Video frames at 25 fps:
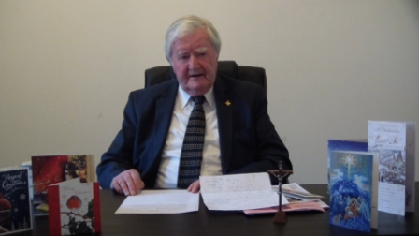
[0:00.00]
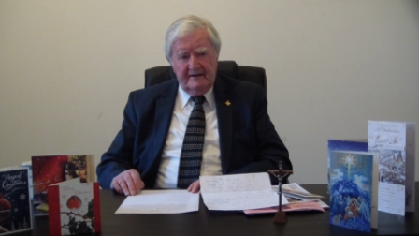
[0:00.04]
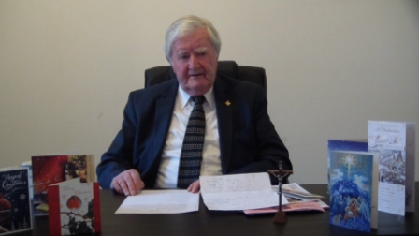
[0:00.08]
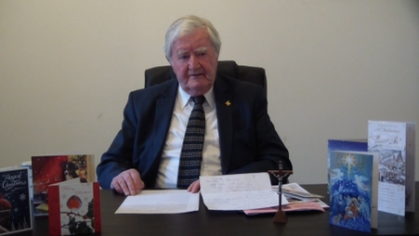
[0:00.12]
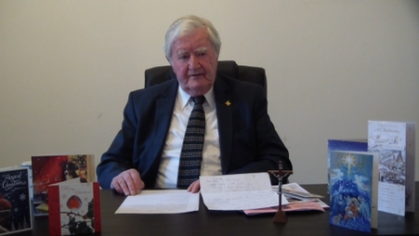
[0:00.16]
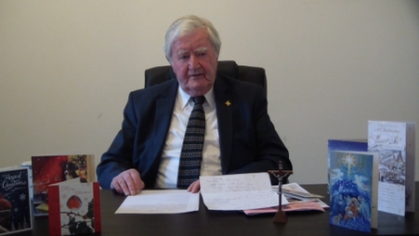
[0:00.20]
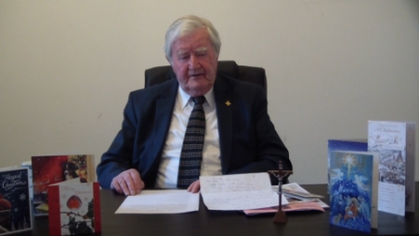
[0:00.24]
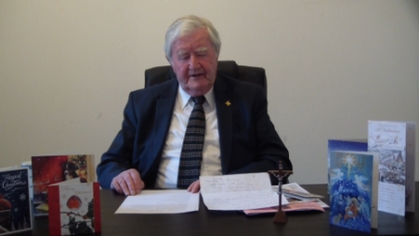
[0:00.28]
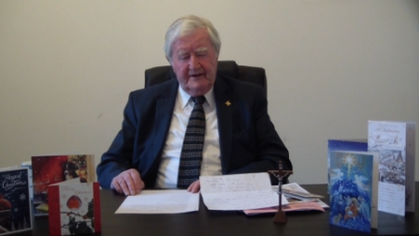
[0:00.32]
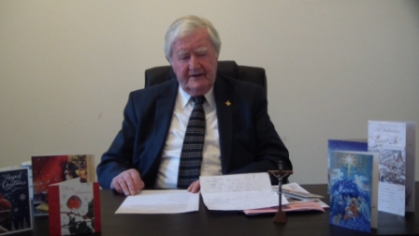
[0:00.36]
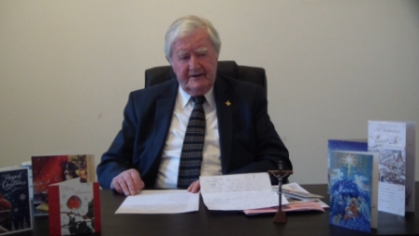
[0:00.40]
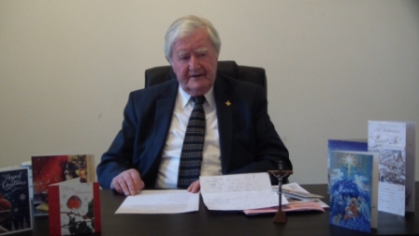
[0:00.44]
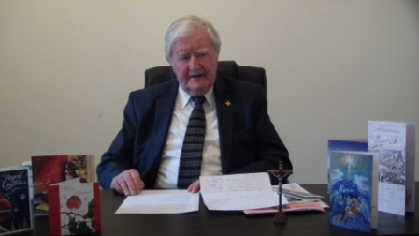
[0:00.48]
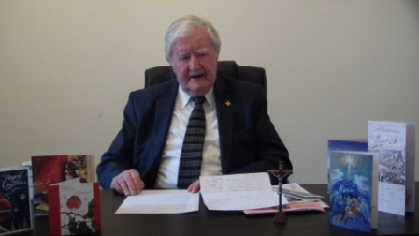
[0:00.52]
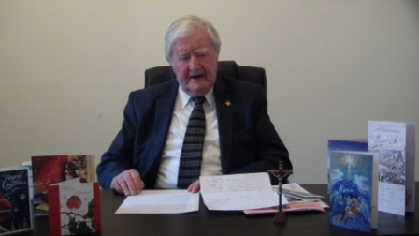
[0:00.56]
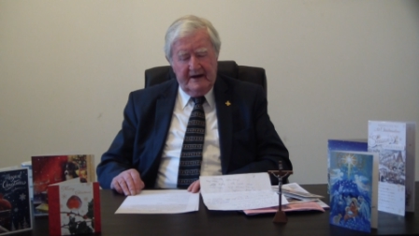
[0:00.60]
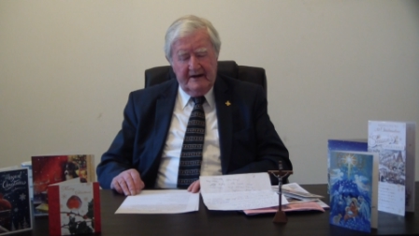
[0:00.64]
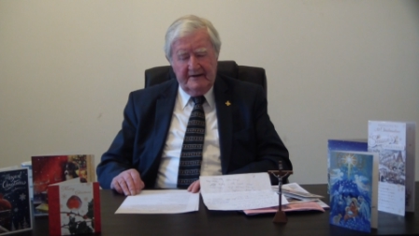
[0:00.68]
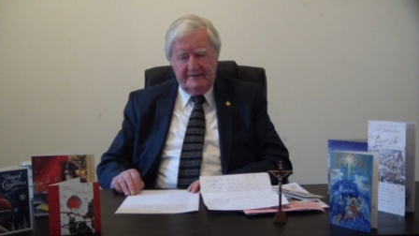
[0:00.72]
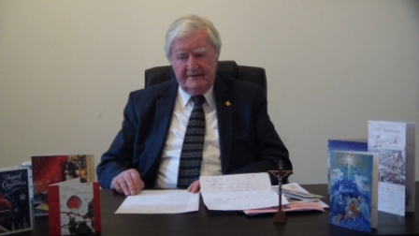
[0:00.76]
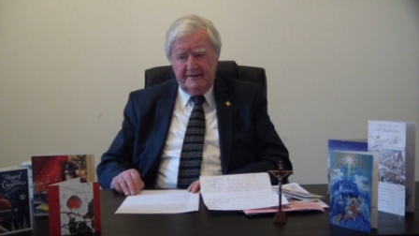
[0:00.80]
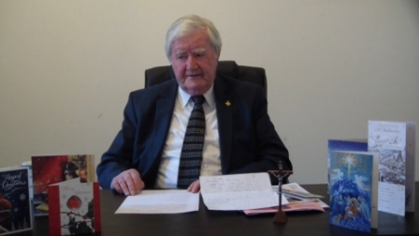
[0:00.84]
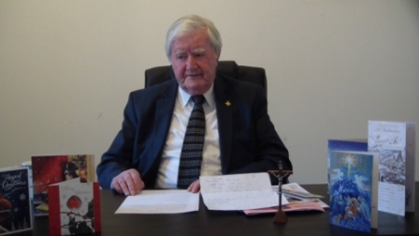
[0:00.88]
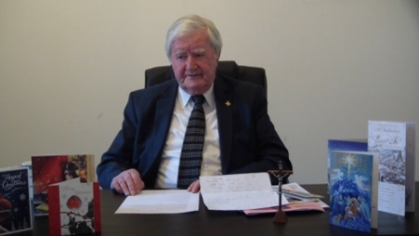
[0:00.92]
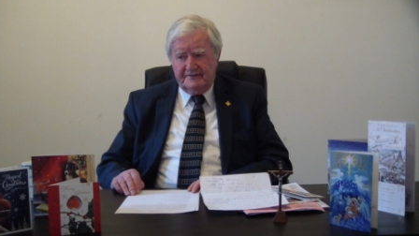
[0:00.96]
a
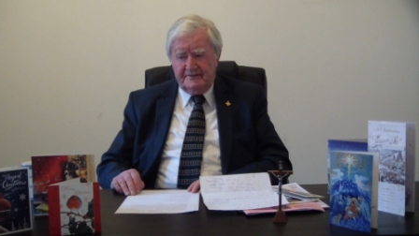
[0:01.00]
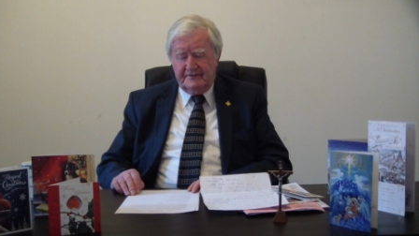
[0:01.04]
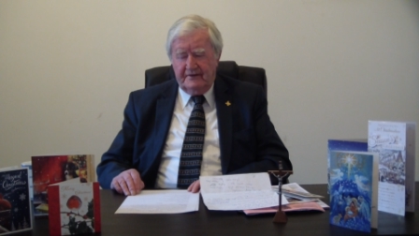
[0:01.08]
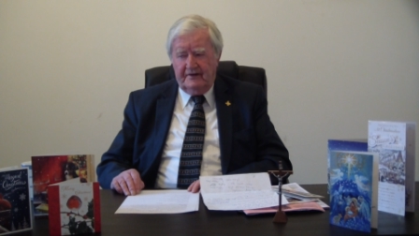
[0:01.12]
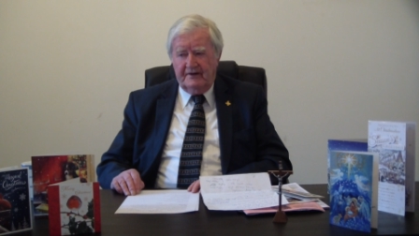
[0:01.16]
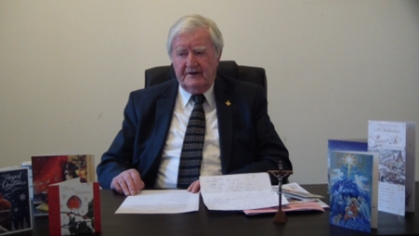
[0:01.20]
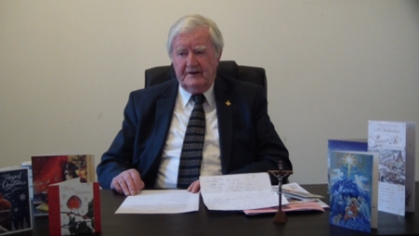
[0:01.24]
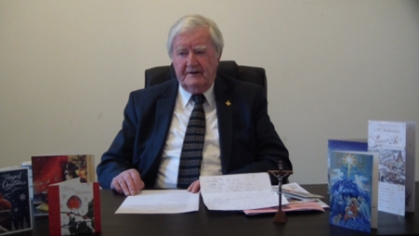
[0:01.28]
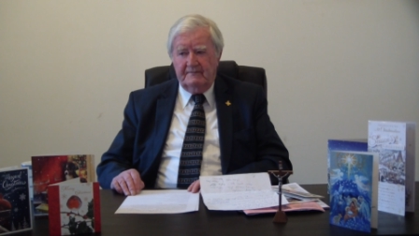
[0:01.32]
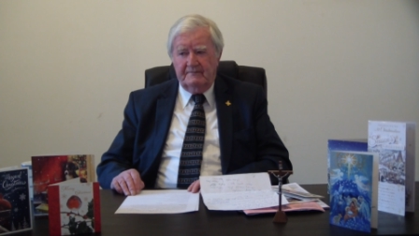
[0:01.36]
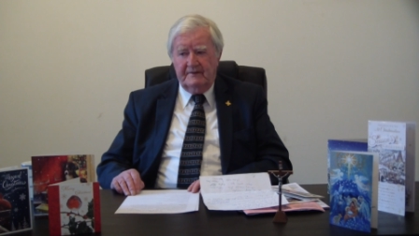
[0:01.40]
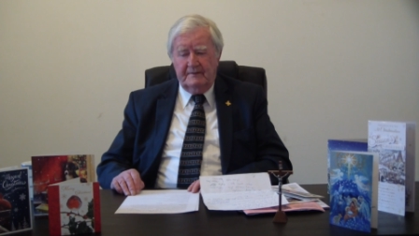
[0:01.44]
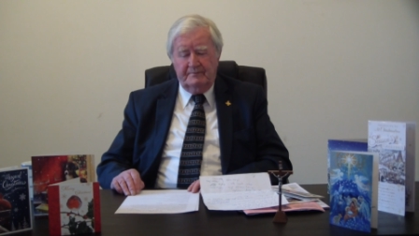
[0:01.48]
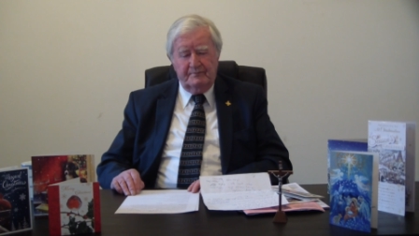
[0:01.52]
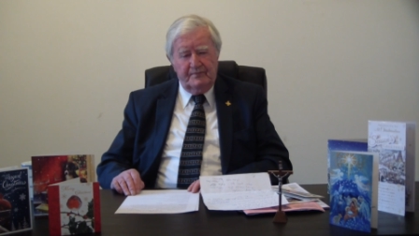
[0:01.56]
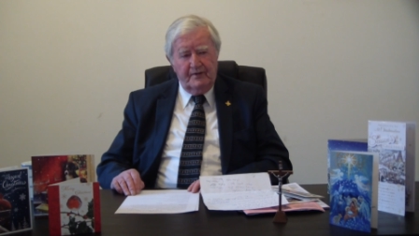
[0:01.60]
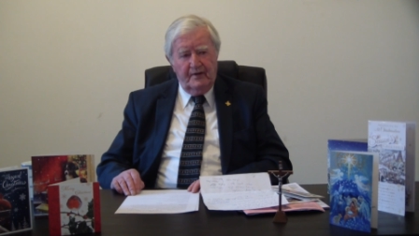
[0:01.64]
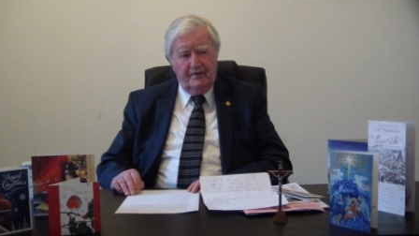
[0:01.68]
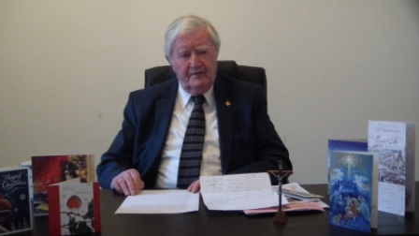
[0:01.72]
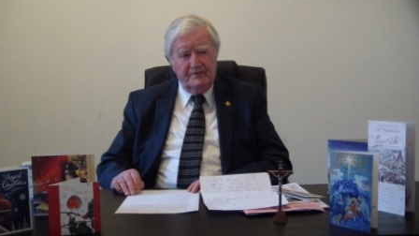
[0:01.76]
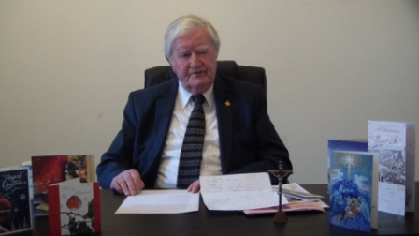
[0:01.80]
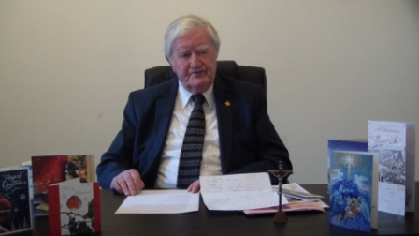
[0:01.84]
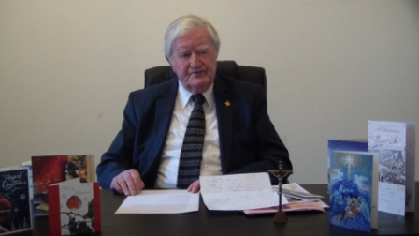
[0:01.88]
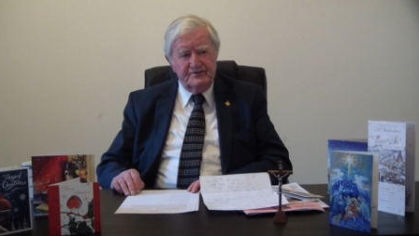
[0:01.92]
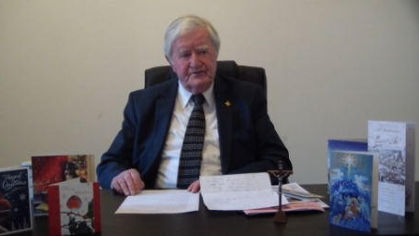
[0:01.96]
light-hearted sort of
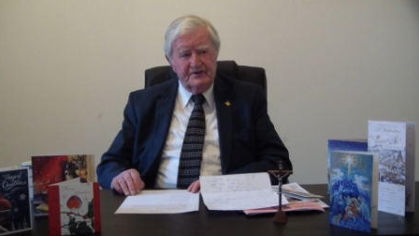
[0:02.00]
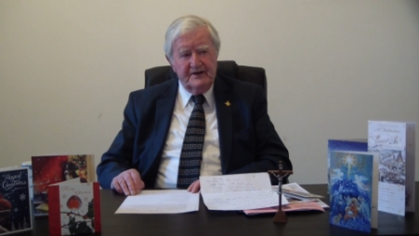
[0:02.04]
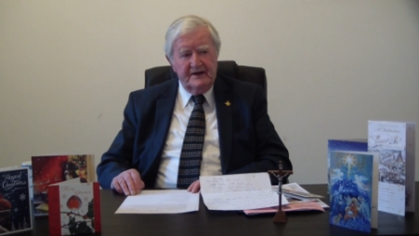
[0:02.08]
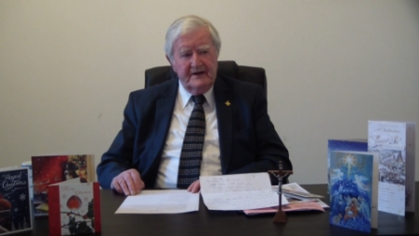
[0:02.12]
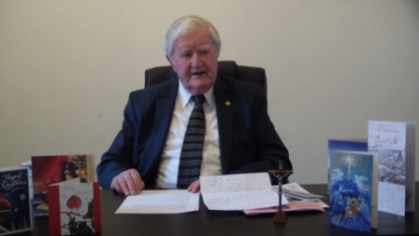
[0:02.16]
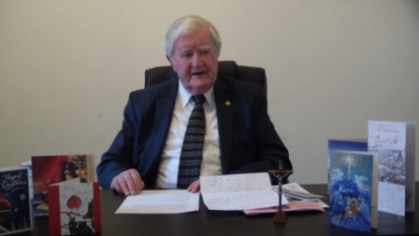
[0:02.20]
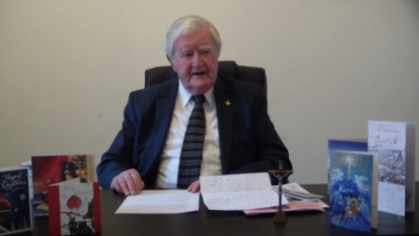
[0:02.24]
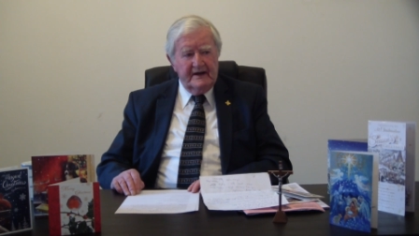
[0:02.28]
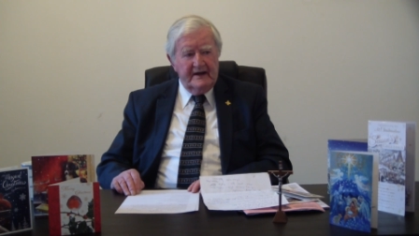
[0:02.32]
approach